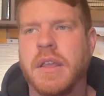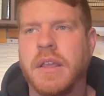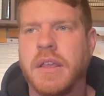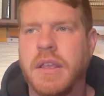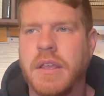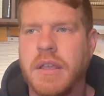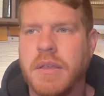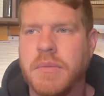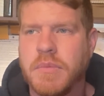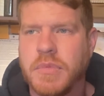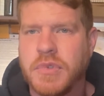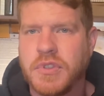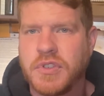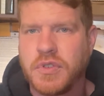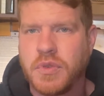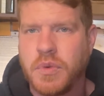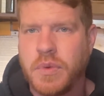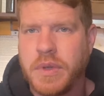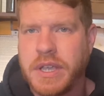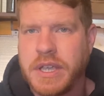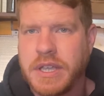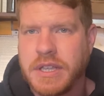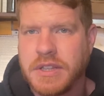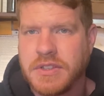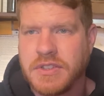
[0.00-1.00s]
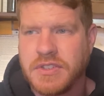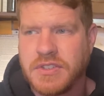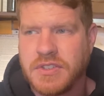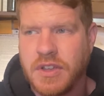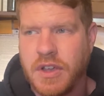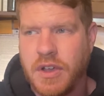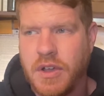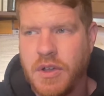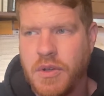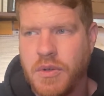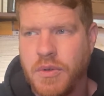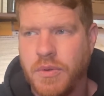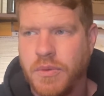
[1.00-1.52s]
in between.
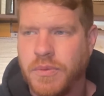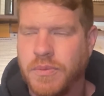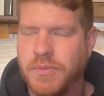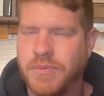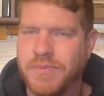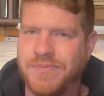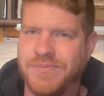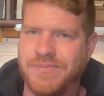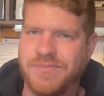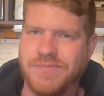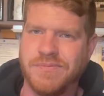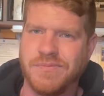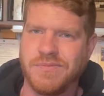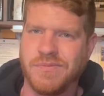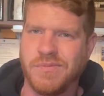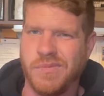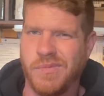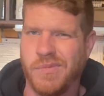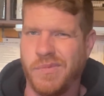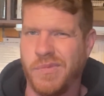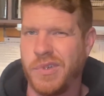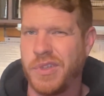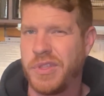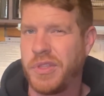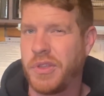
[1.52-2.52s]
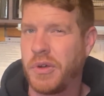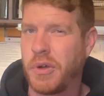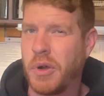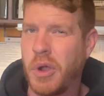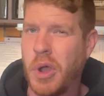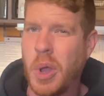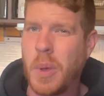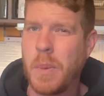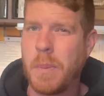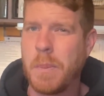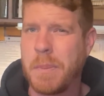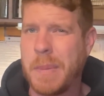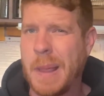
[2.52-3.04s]
So when they're
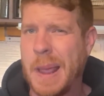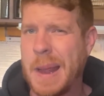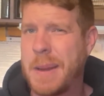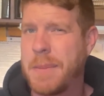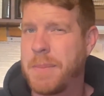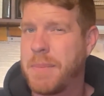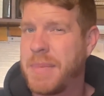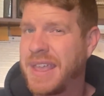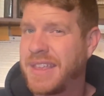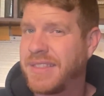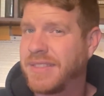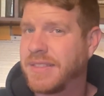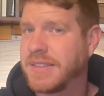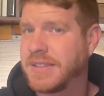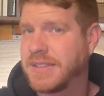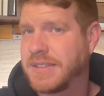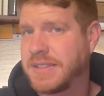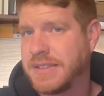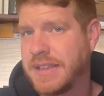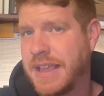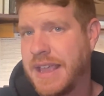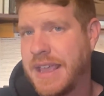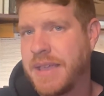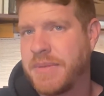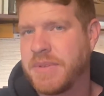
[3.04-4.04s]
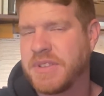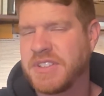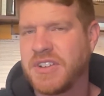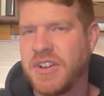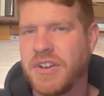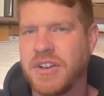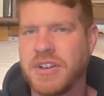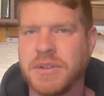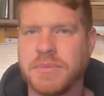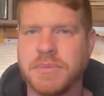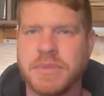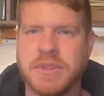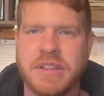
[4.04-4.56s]
all kind of made the same, it's
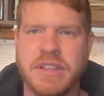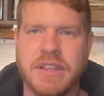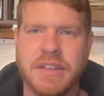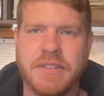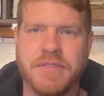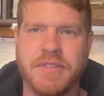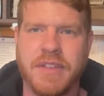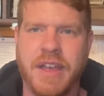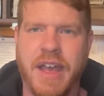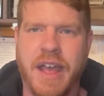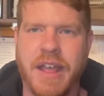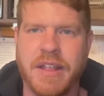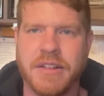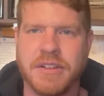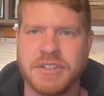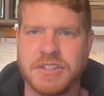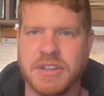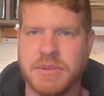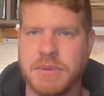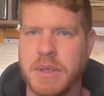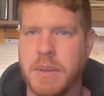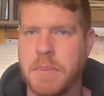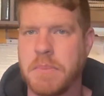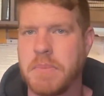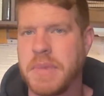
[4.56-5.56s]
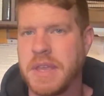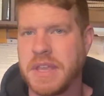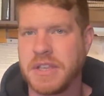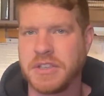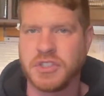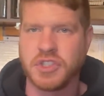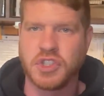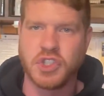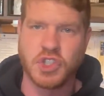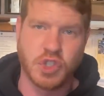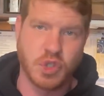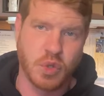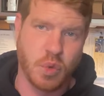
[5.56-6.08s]
hard to believe that there's going to be a big
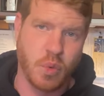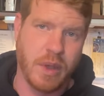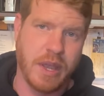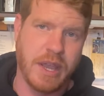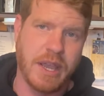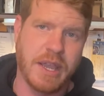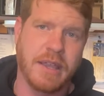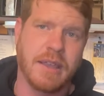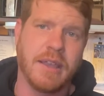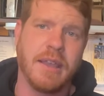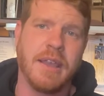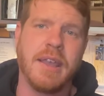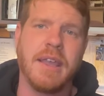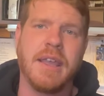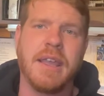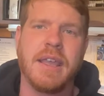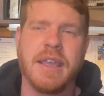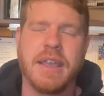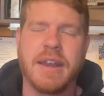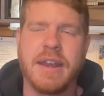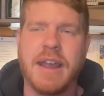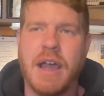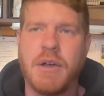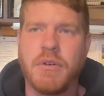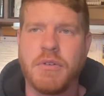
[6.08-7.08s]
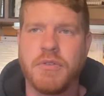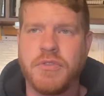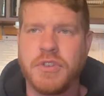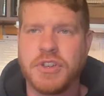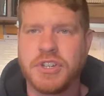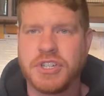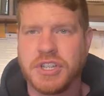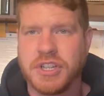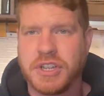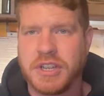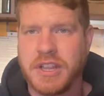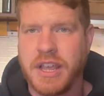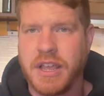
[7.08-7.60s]
swing in how
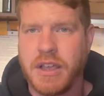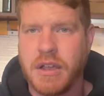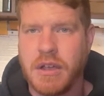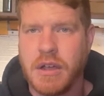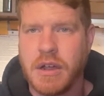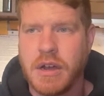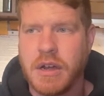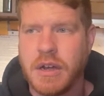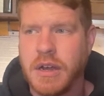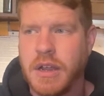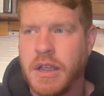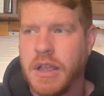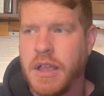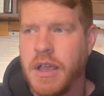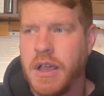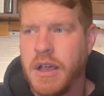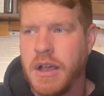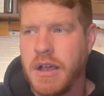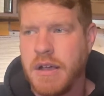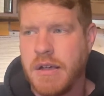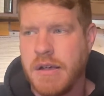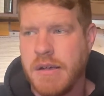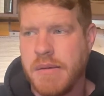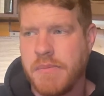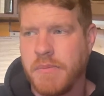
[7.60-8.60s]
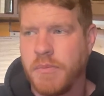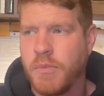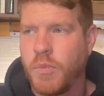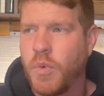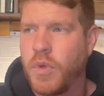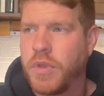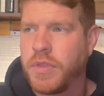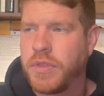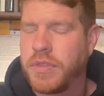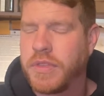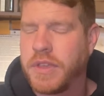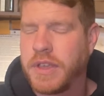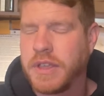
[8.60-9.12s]
efficient they are.
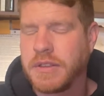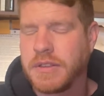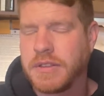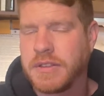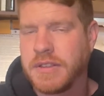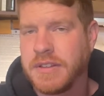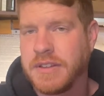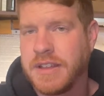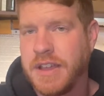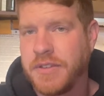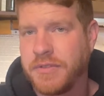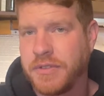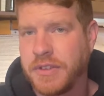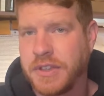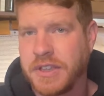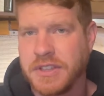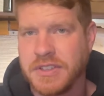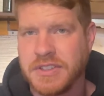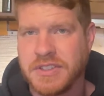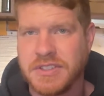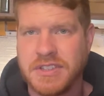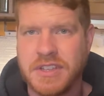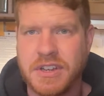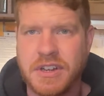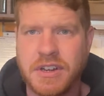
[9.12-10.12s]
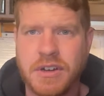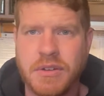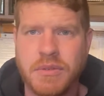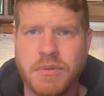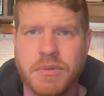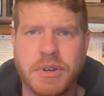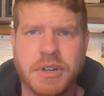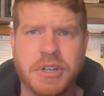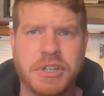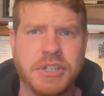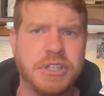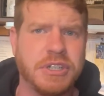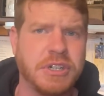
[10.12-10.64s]
One thing to definitely consider
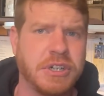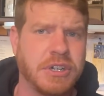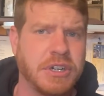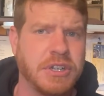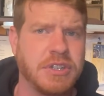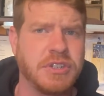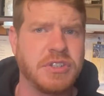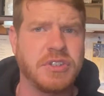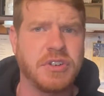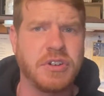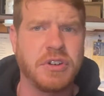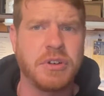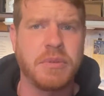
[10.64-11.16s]
when you're concerned